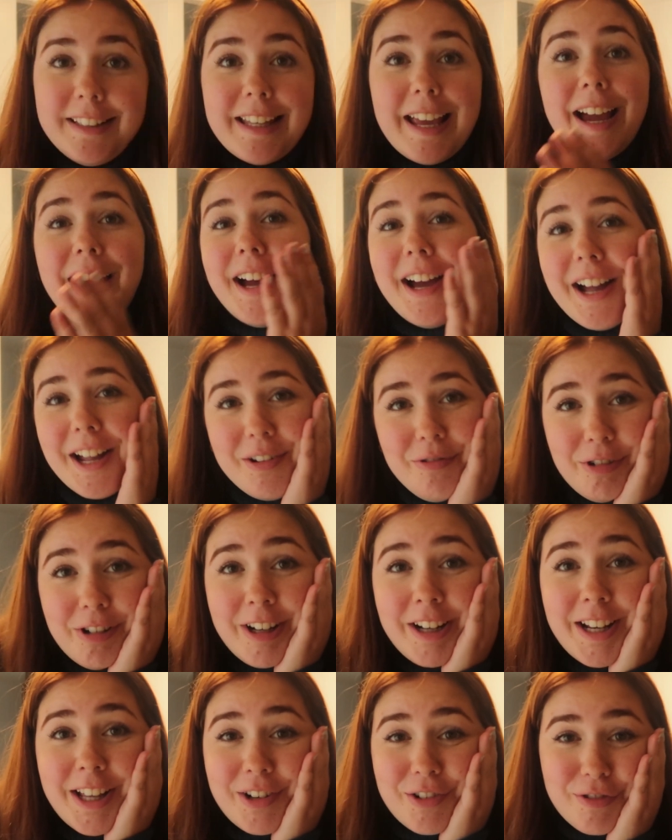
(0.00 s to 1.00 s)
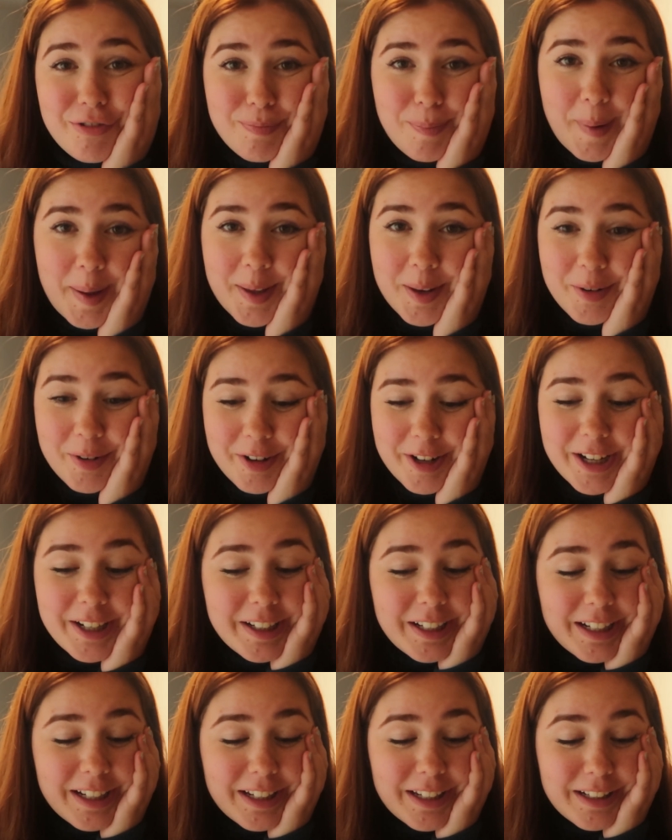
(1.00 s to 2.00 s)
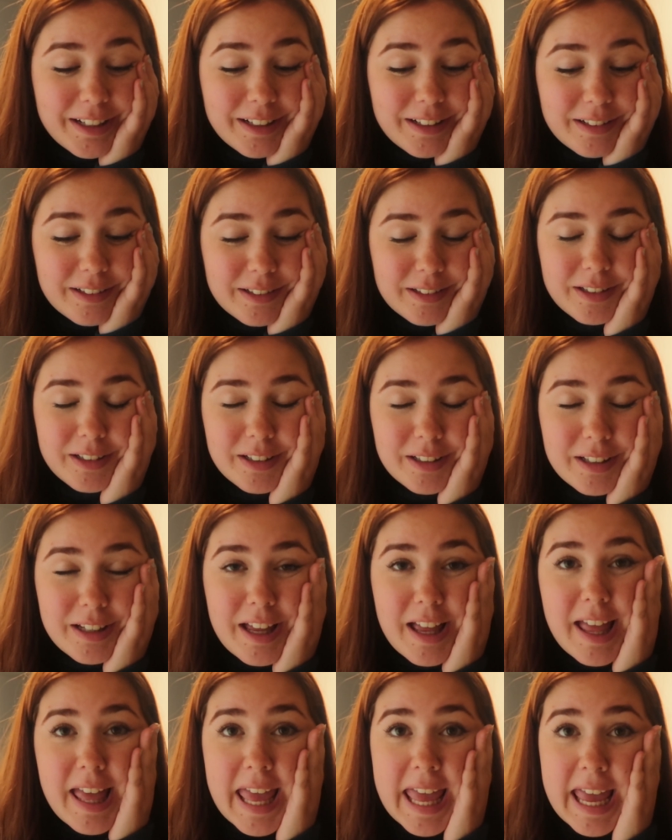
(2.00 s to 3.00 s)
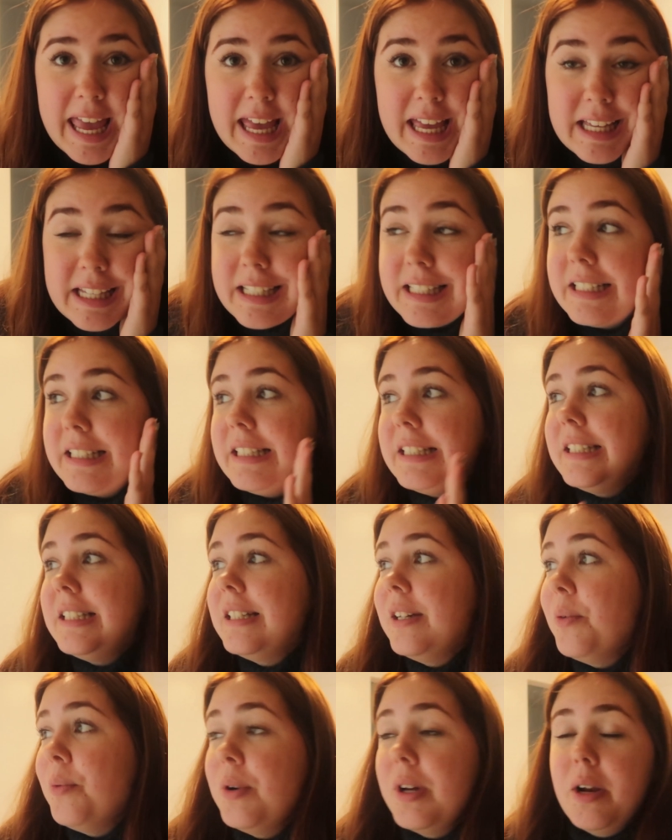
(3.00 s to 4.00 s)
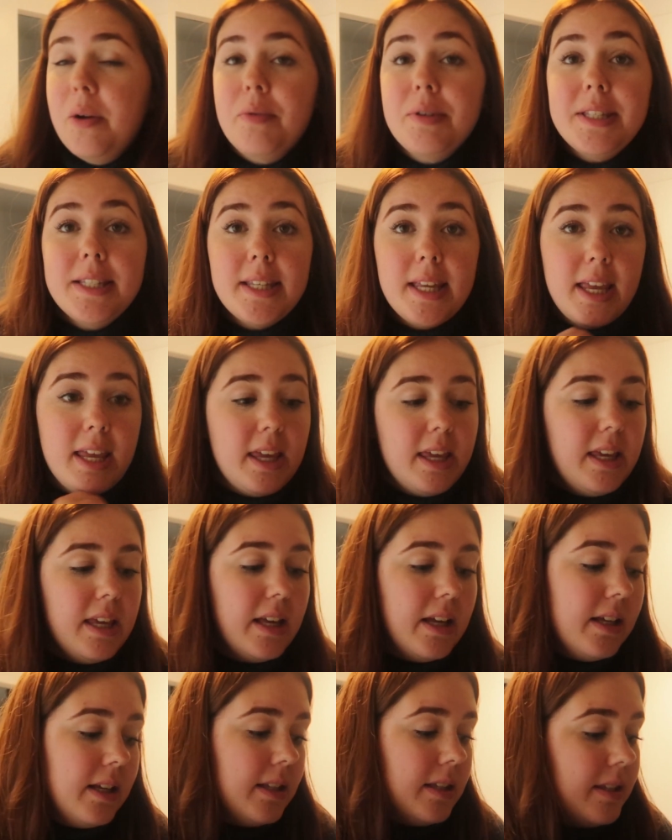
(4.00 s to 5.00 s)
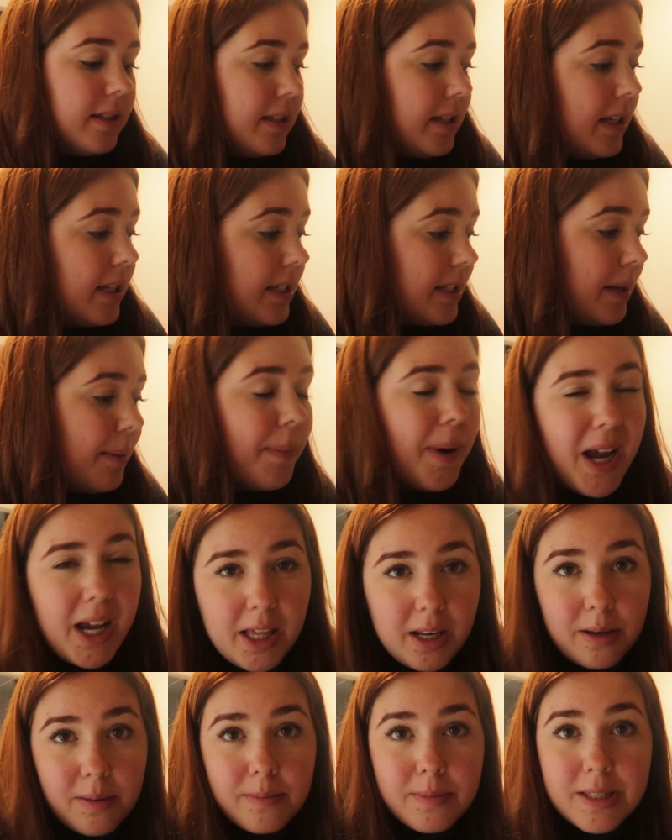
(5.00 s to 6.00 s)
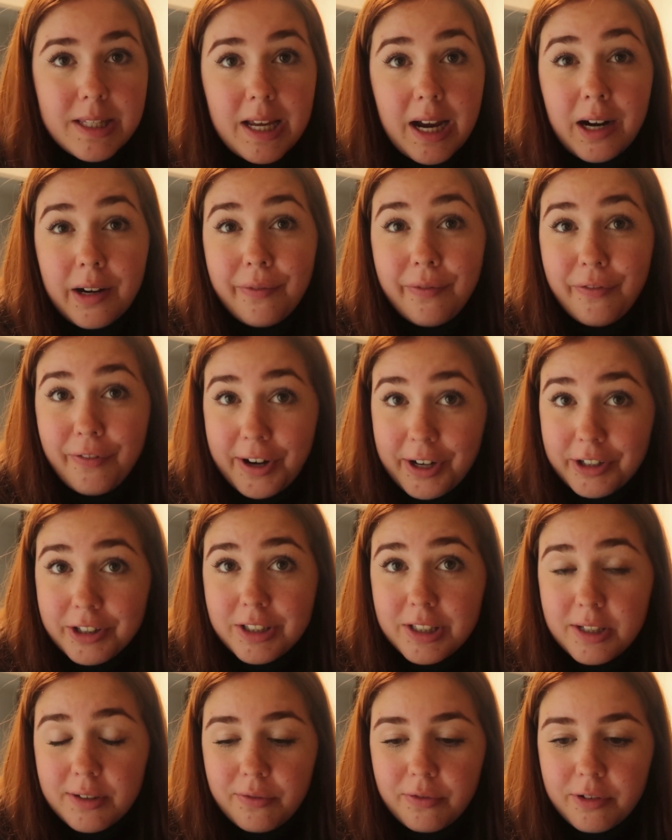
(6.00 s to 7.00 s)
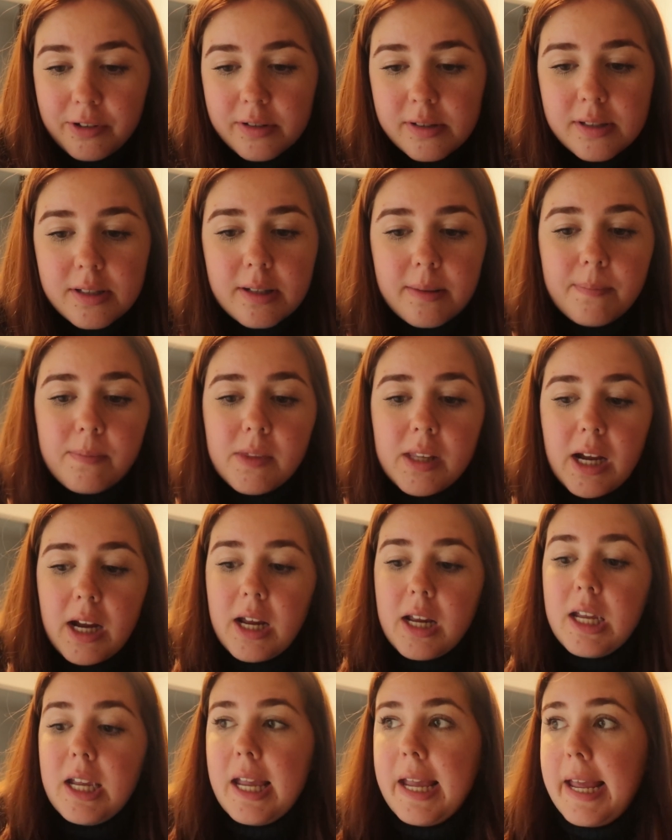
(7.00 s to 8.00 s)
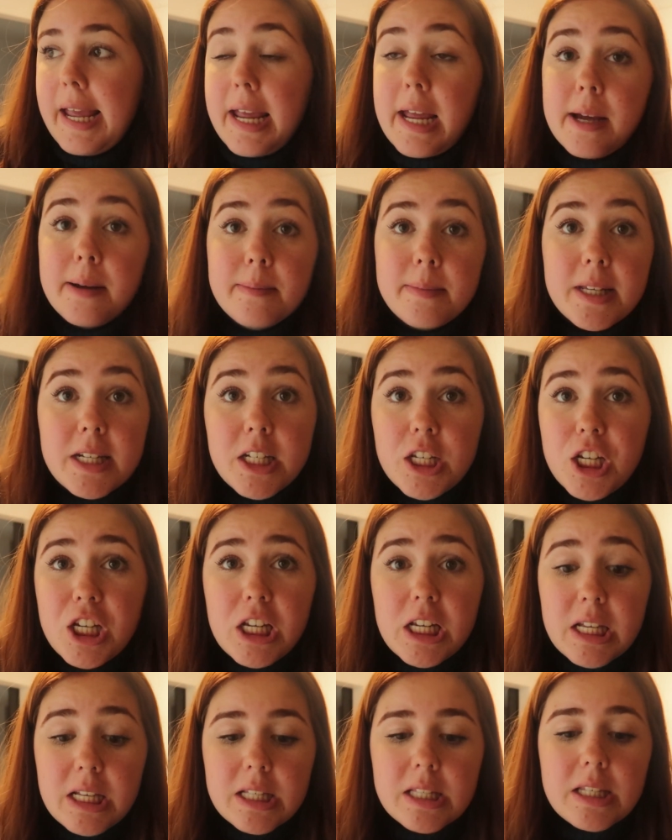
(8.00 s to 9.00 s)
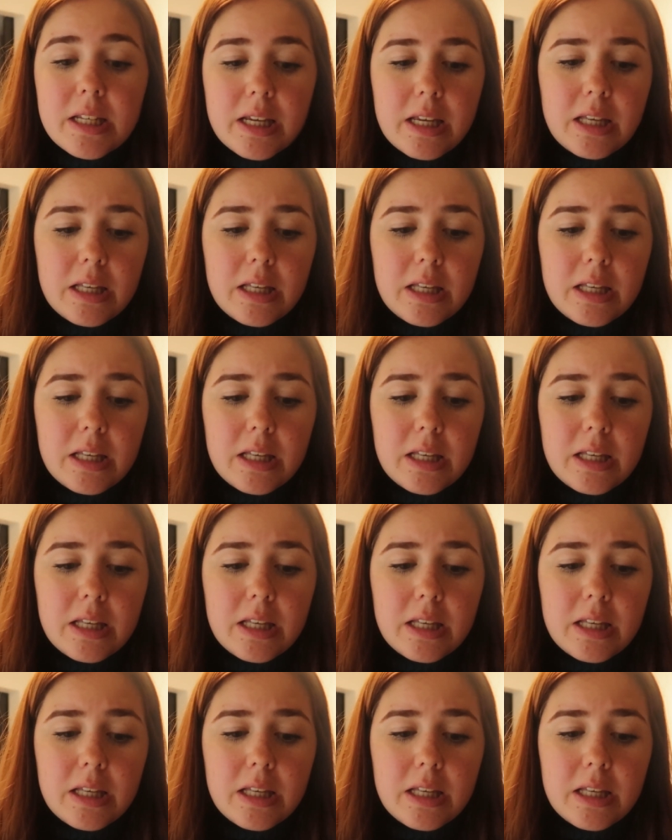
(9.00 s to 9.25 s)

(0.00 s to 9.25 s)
Yeah, I ran out of battery again. And what I was saying is, some items are very different, like ham and cheese